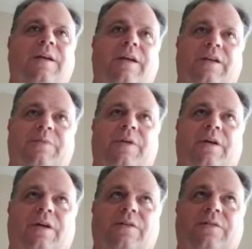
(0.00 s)
is
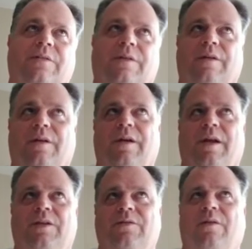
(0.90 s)
because
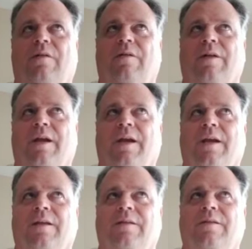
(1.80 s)
it's on
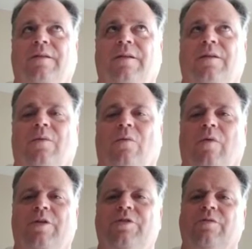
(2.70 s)
a
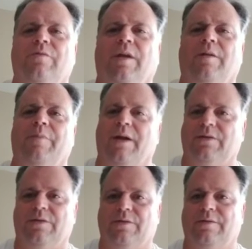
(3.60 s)
what you need
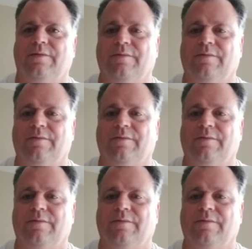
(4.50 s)
basis.